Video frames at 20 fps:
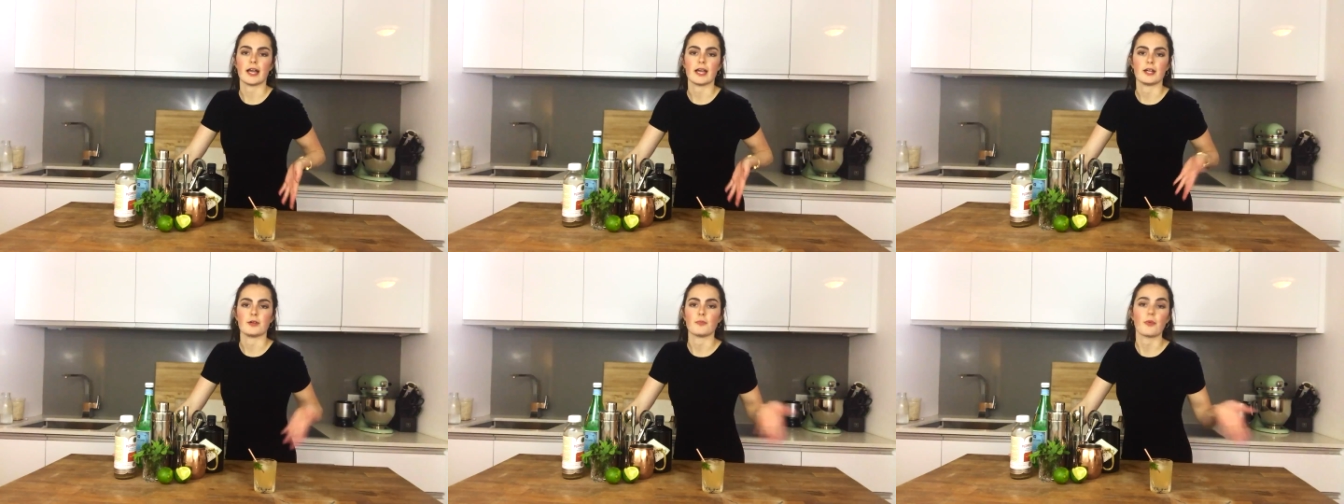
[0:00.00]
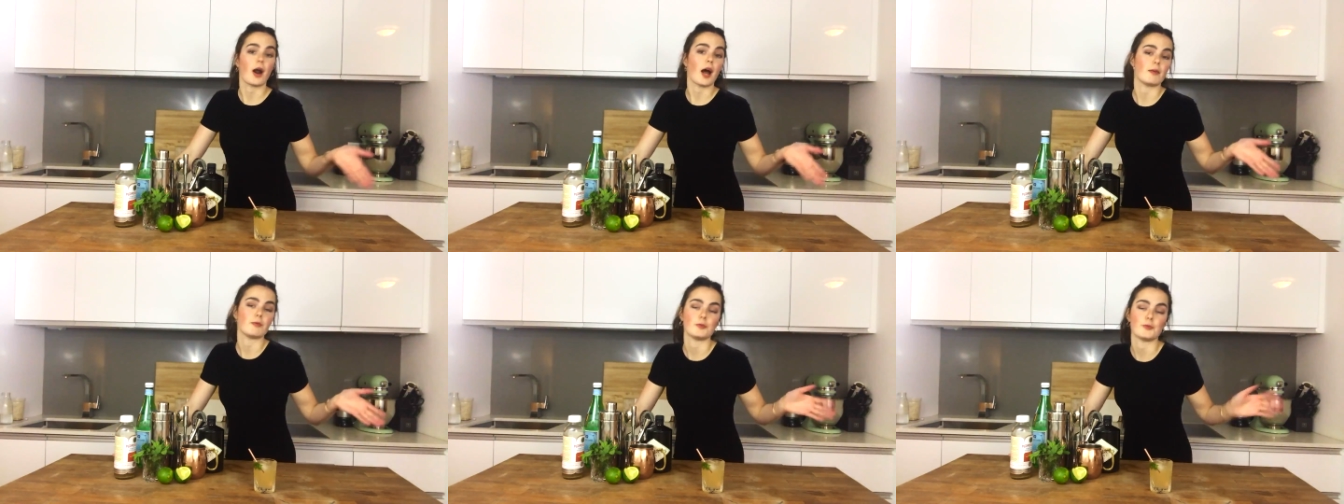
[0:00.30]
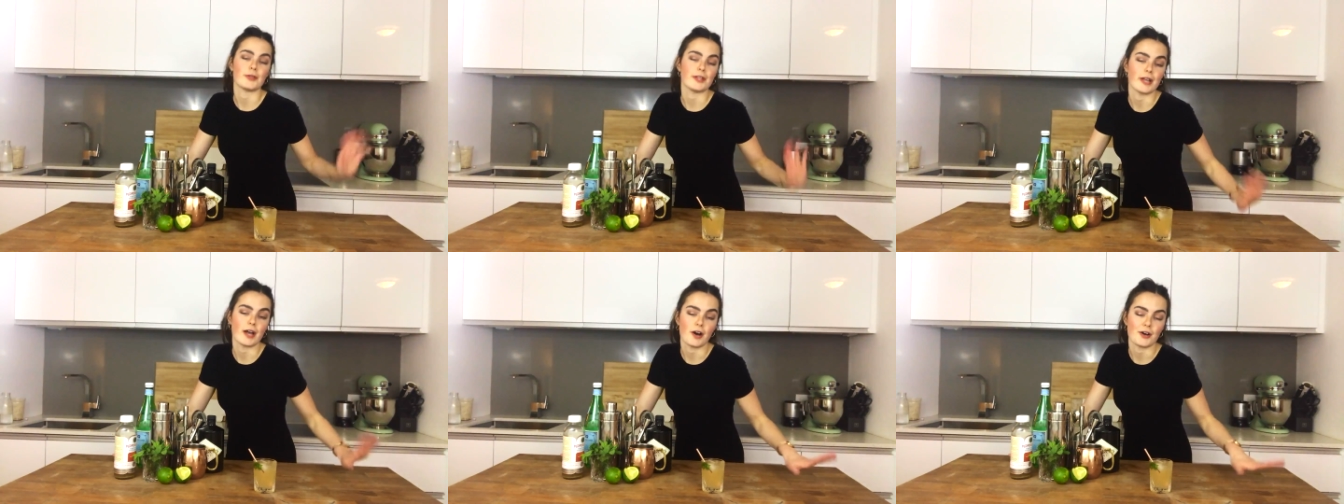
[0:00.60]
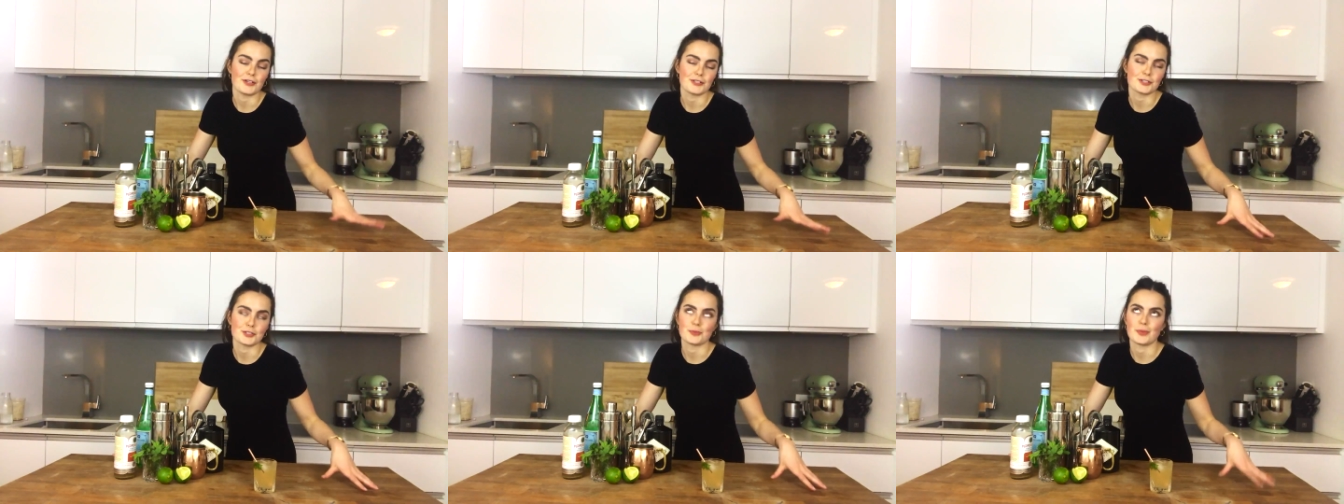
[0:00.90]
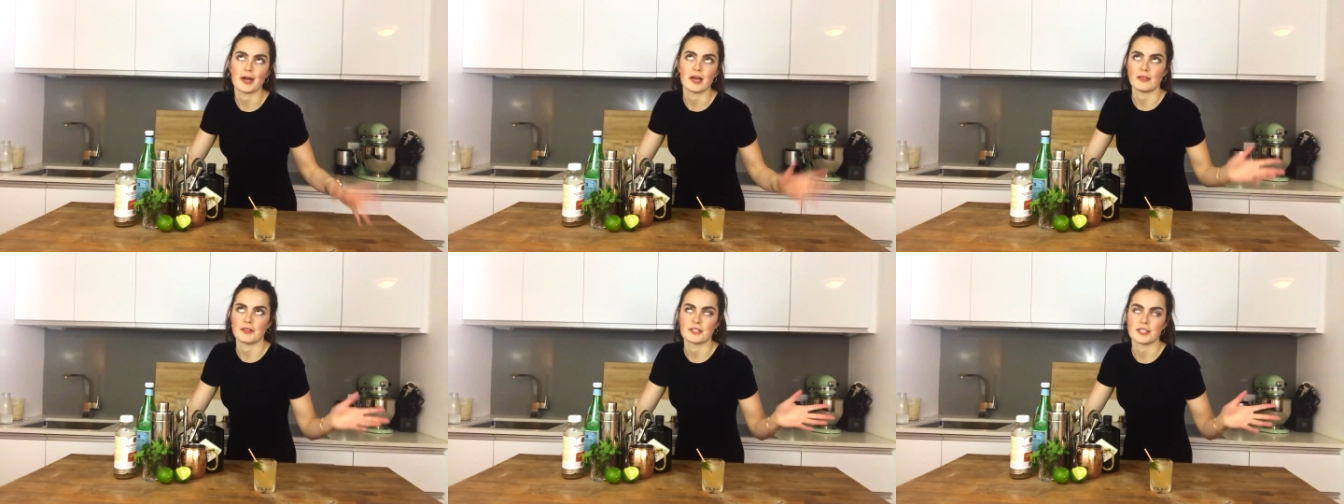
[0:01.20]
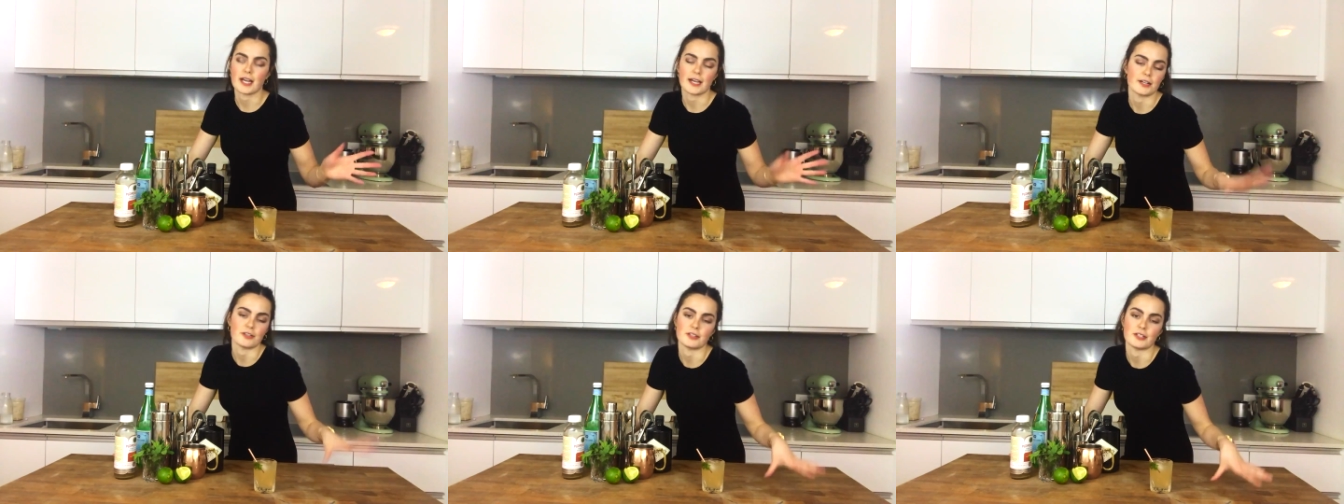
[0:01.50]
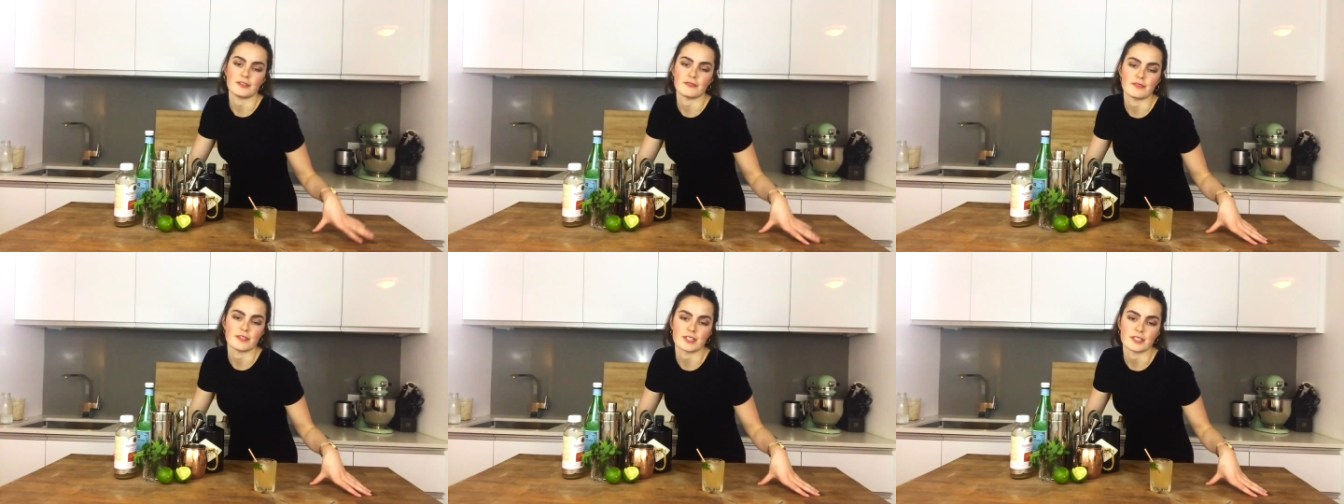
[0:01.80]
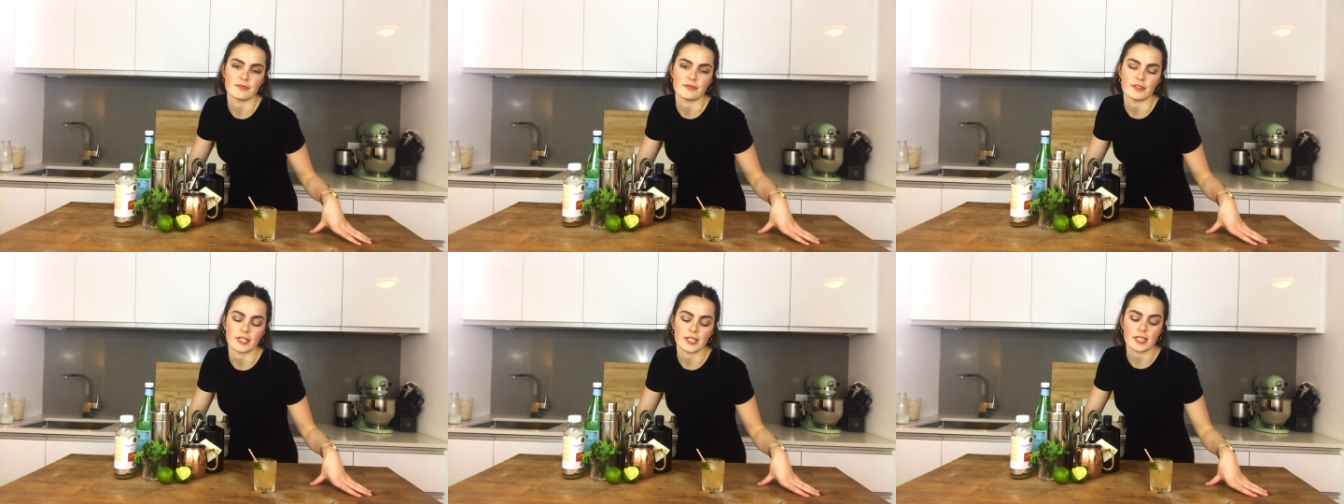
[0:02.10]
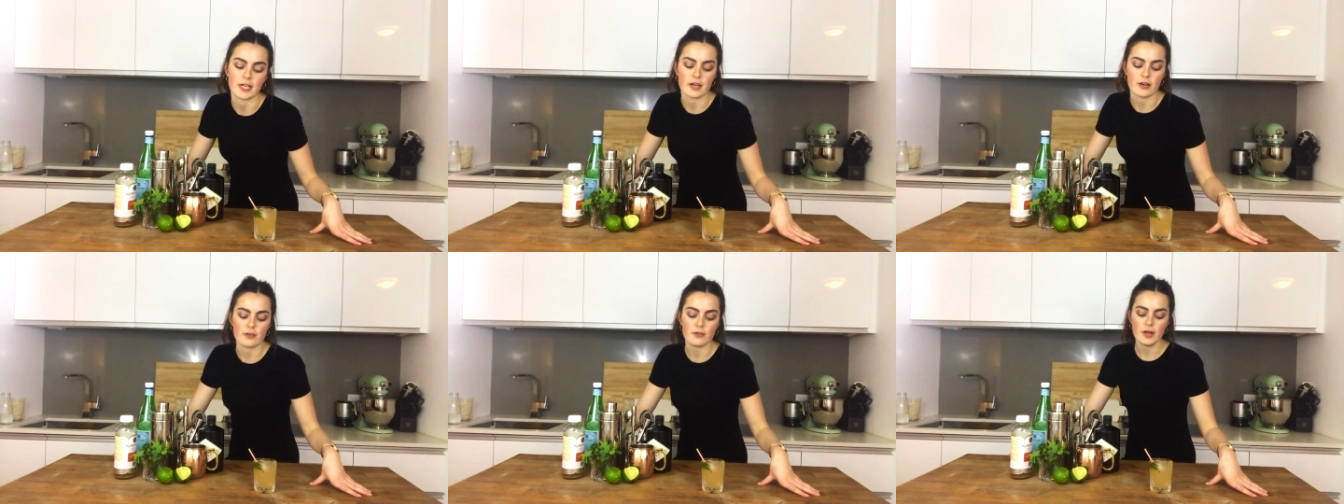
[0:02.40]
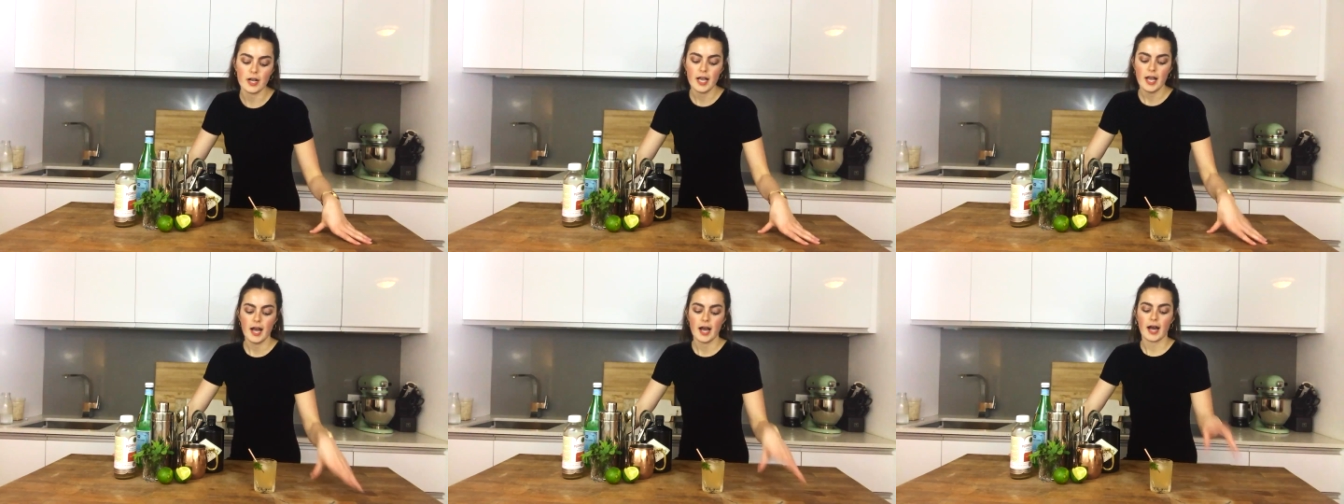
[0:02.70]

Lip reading: and probably also by the title of this video,